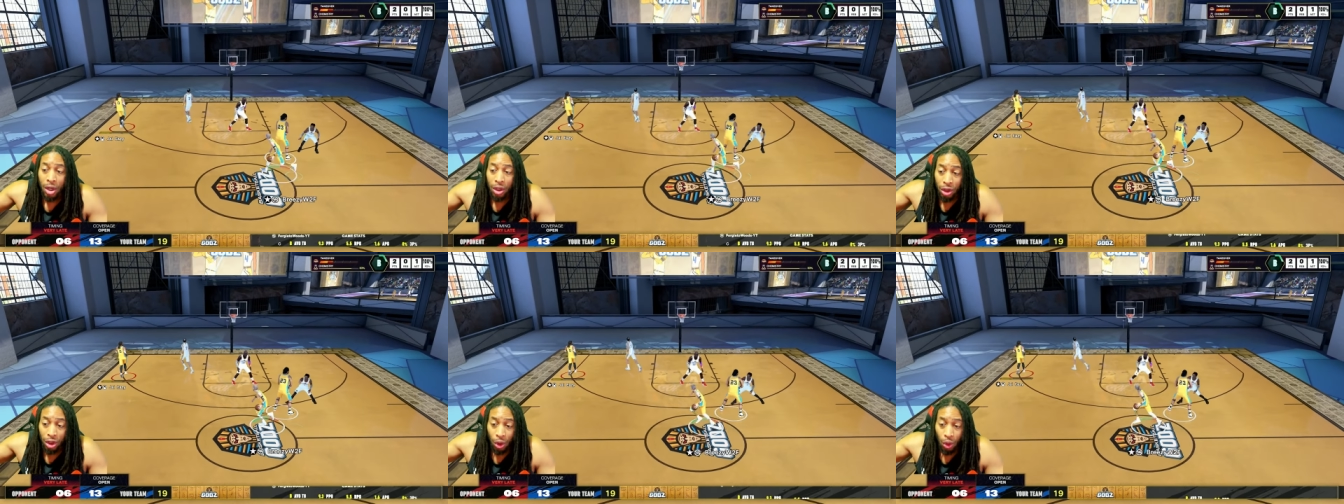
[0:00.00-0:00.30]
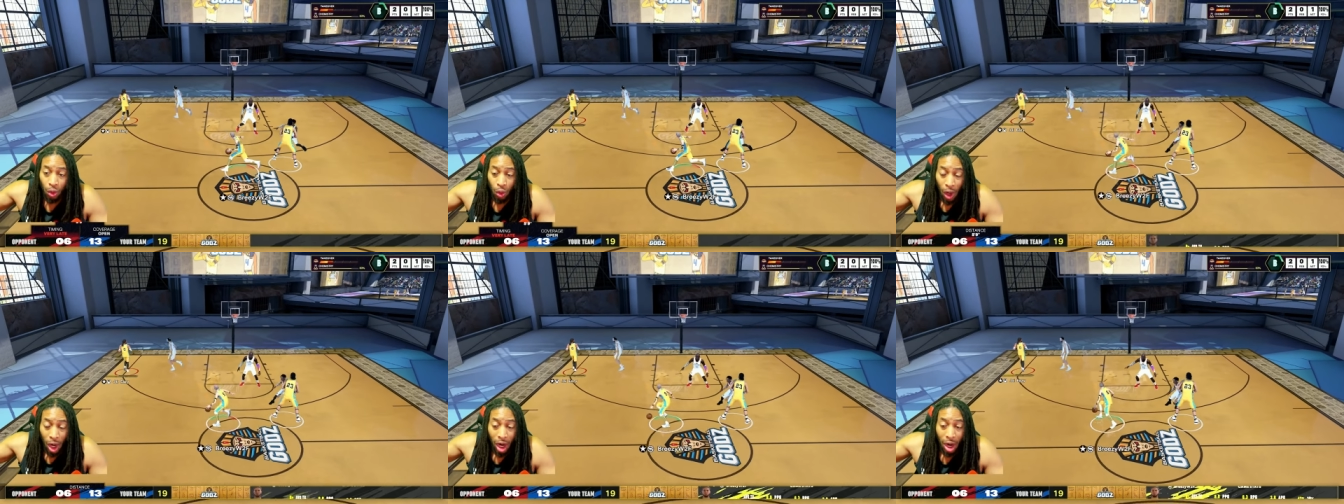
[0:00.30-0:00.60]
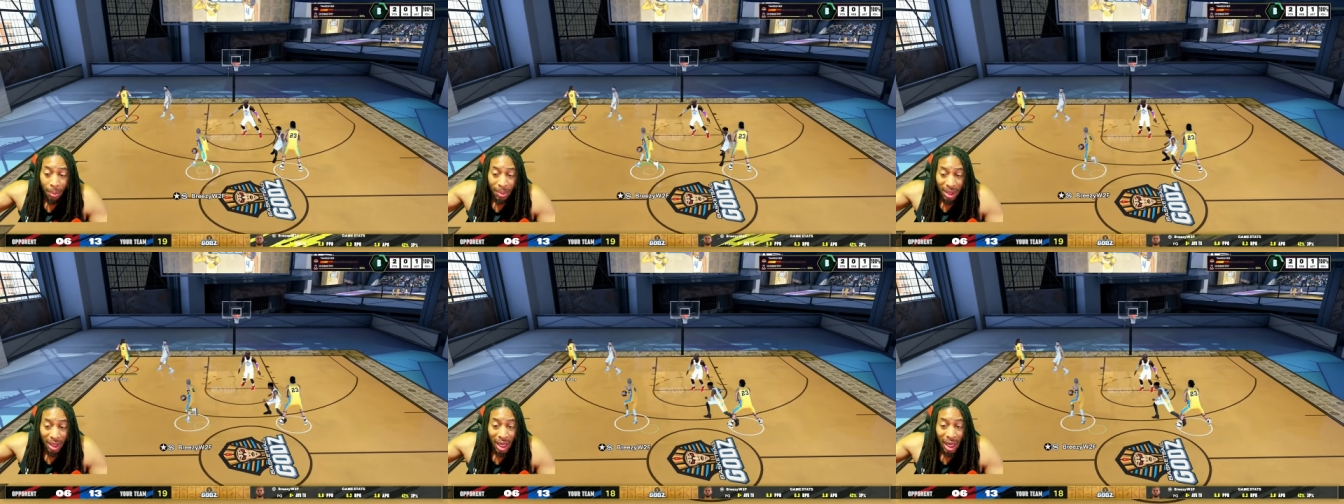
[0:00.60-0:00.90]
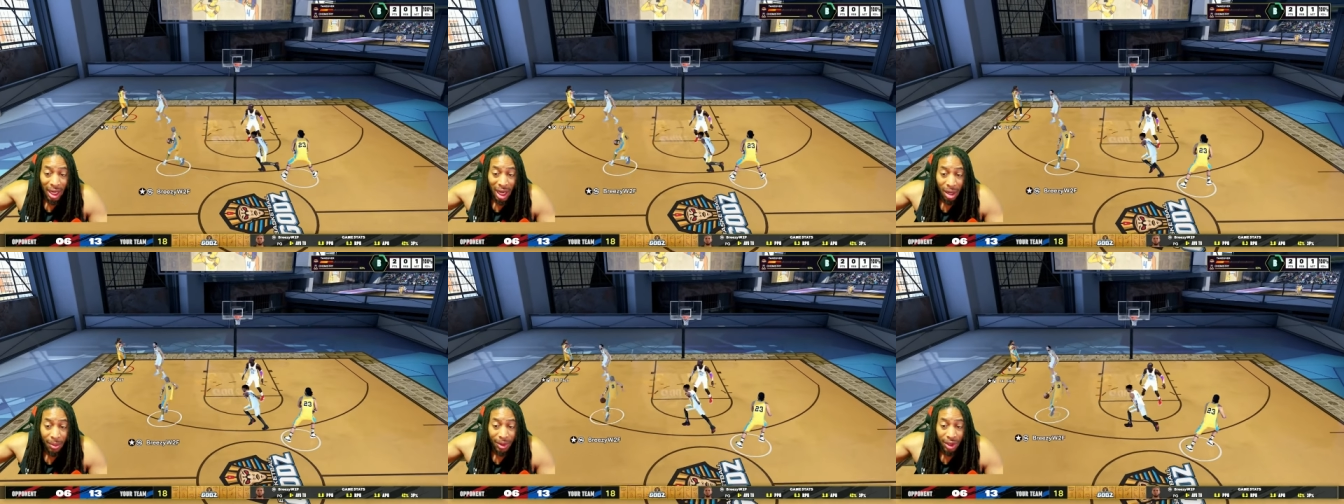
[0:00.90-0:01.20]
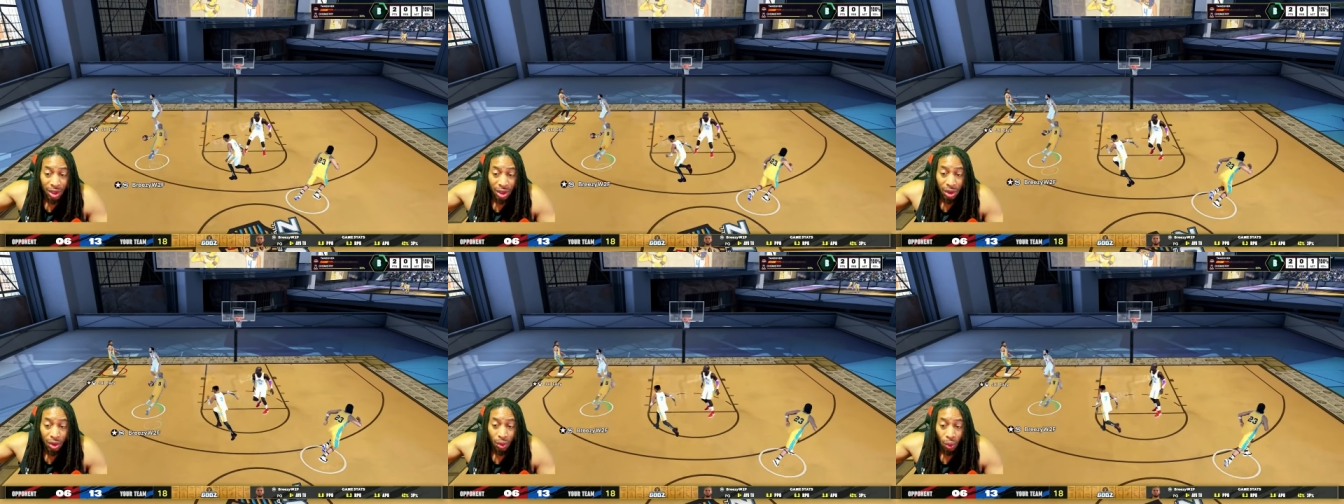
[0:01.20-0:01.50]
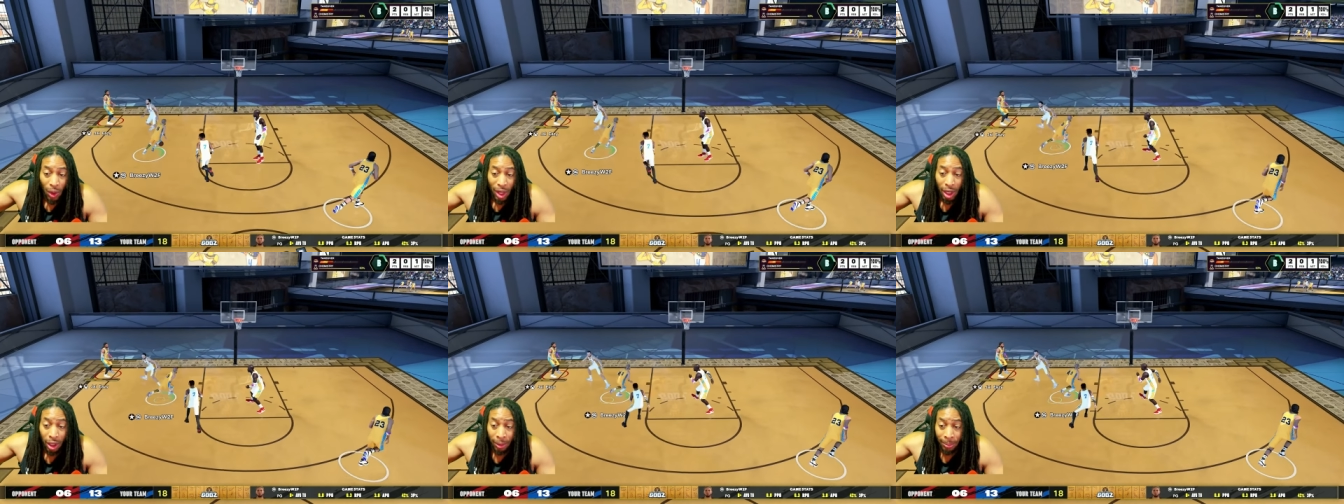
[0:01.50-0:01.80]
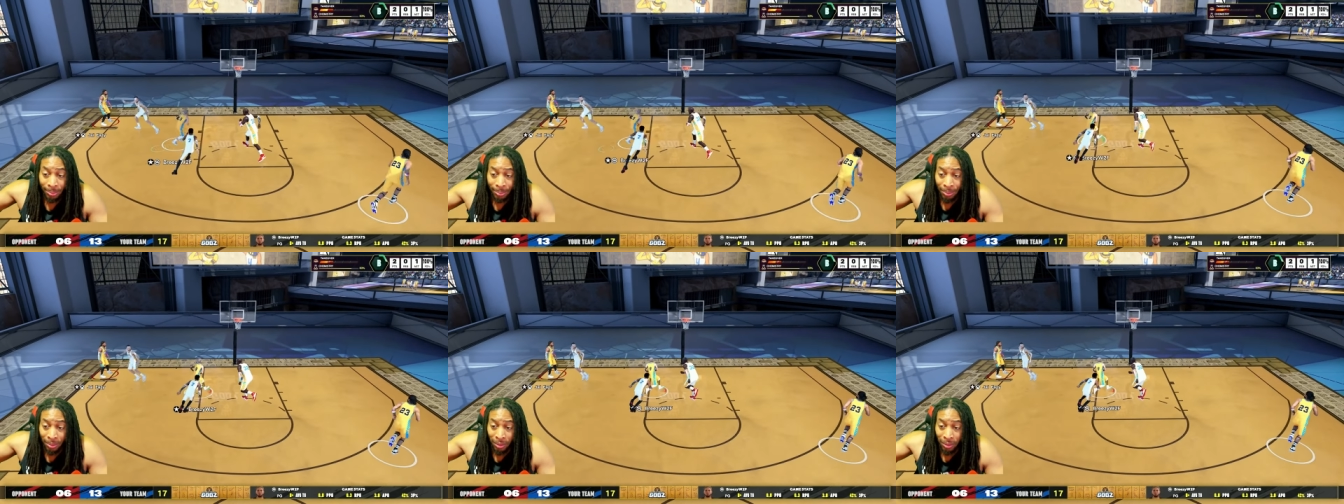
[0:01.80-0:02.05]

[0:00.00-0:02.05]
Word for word: to uh, being able to shoot well